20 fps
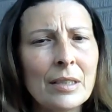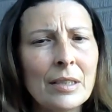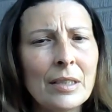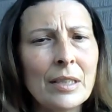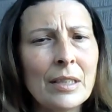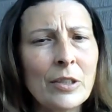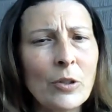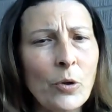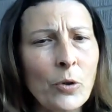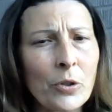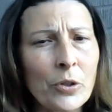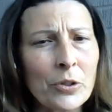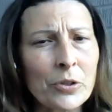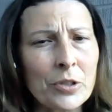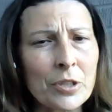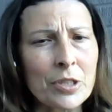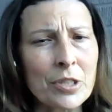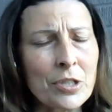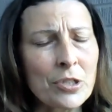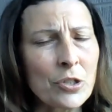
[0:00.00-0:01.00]
in order
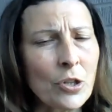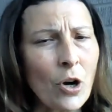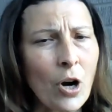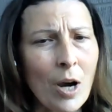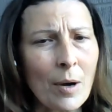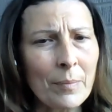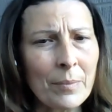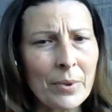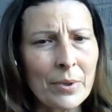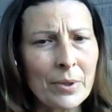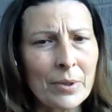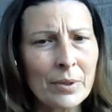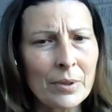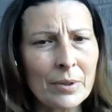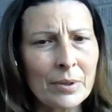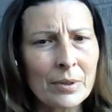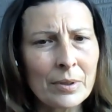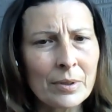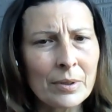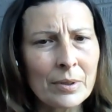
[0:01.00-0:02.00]
to stop
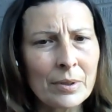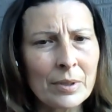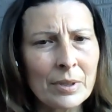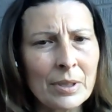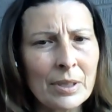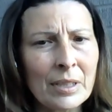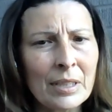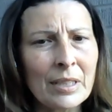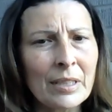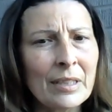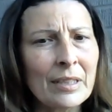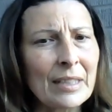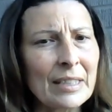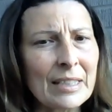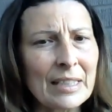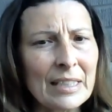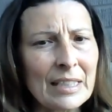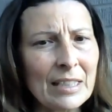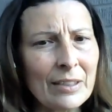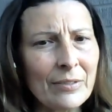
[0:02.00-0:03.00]
the
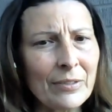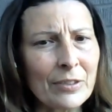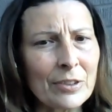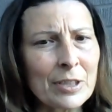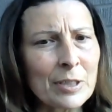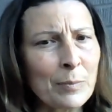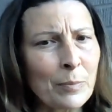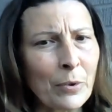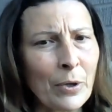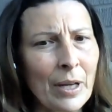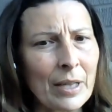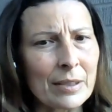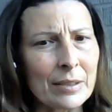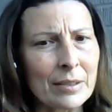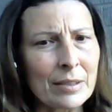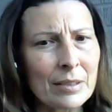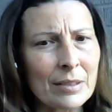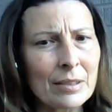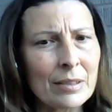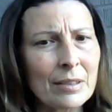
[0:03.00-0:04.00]
evil spread
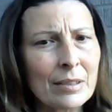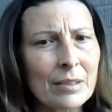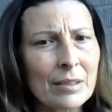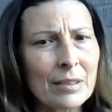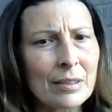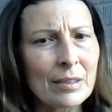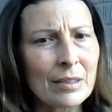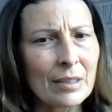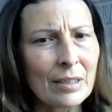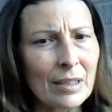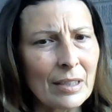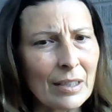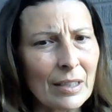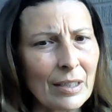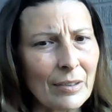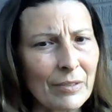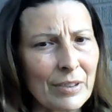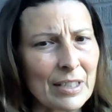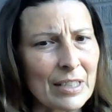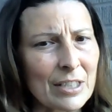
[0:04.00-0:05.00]

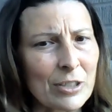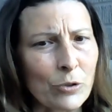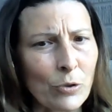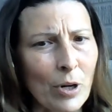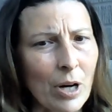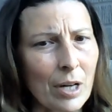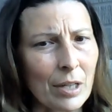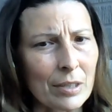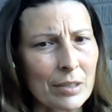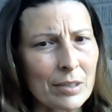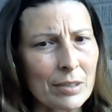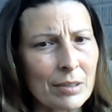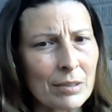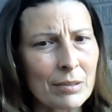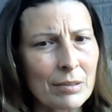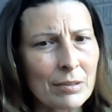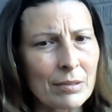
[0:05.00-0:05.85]
of these drugs.